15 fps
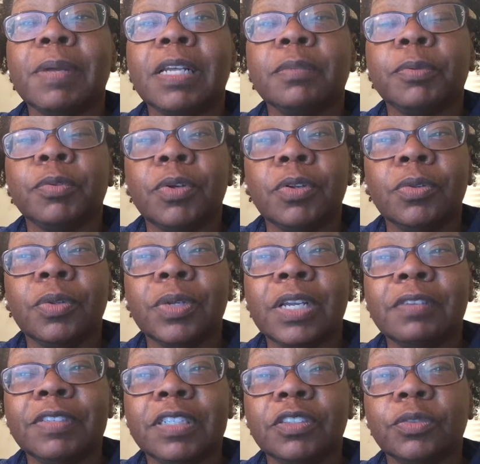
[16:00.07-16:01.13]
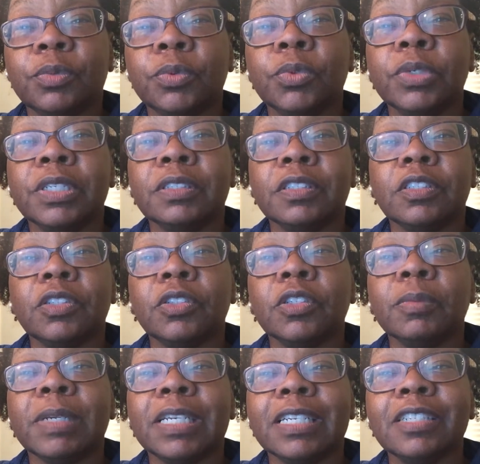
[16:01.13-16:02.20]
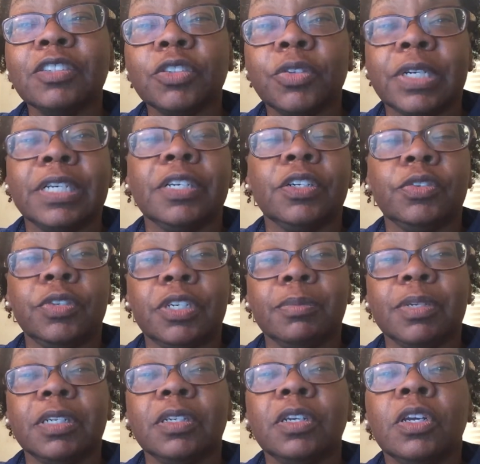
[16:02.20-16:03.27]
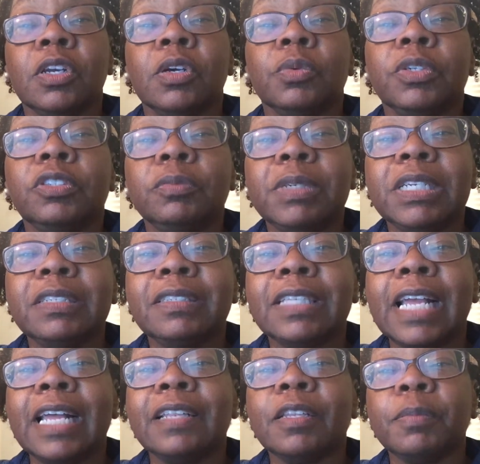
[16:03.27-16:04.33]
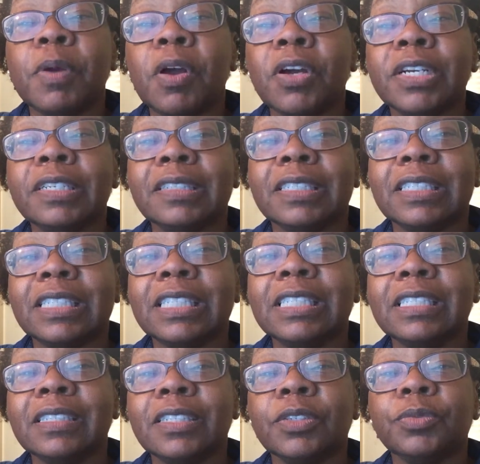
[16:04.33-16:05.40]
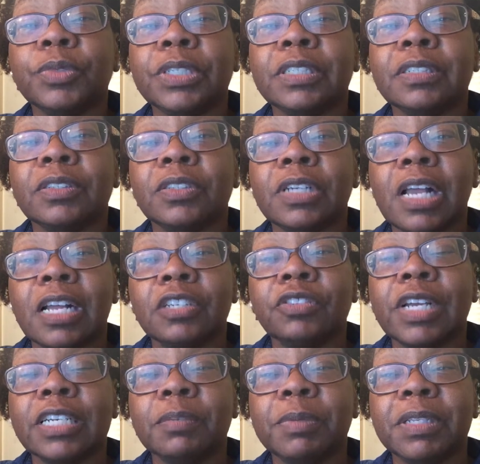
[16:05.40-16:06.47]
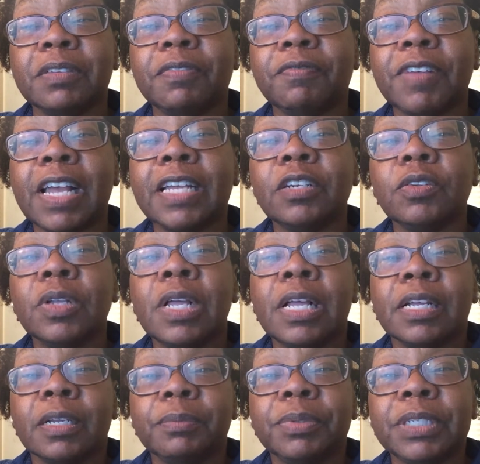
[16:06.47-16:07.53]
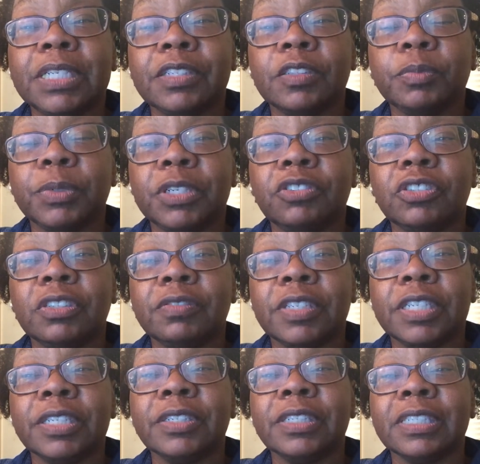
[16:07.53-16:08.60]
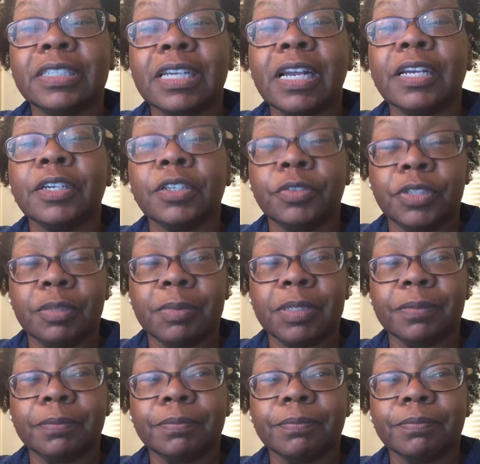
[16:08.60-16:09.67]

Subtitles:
about the parole evidence rule is the term an integrated agreement, which means that the parties intended their written contract to be the final, complete expression of their entire agreement.